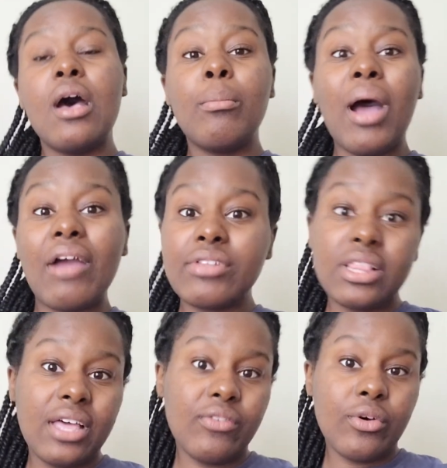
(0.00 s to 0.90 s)
poverty
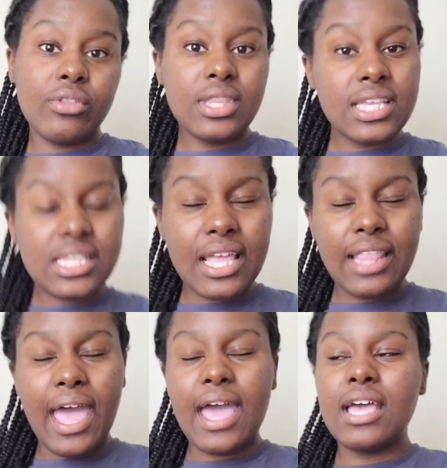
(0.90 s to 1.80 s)
level and things like
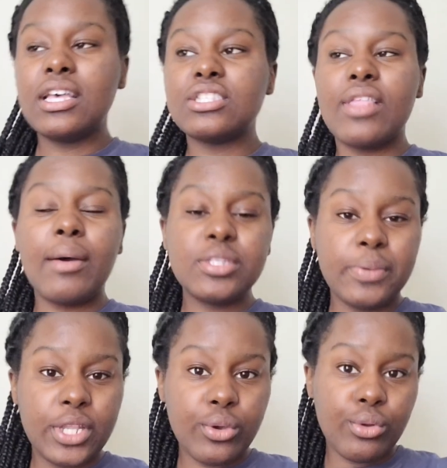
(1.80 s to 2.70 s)
that. So that was
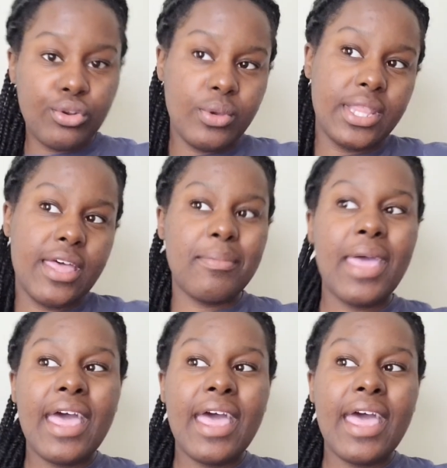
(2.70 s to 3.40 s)
pretty cool to do with them.